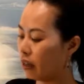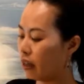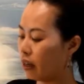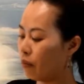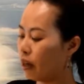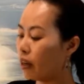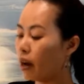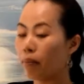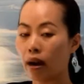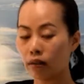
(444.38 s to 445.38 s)
With the
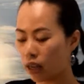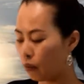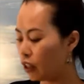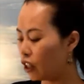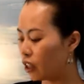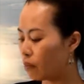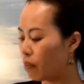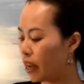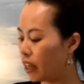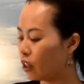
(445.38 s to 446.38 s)
amount that we just
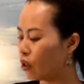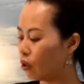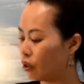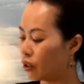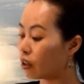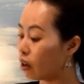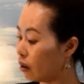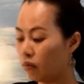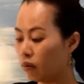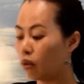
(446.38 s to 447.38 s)
made, should serve
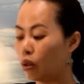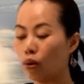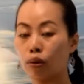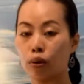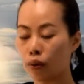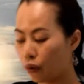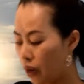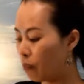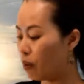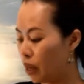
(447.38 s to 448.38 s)
2 to
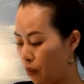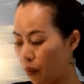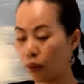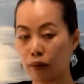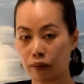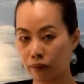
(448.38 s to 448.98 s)
3 people.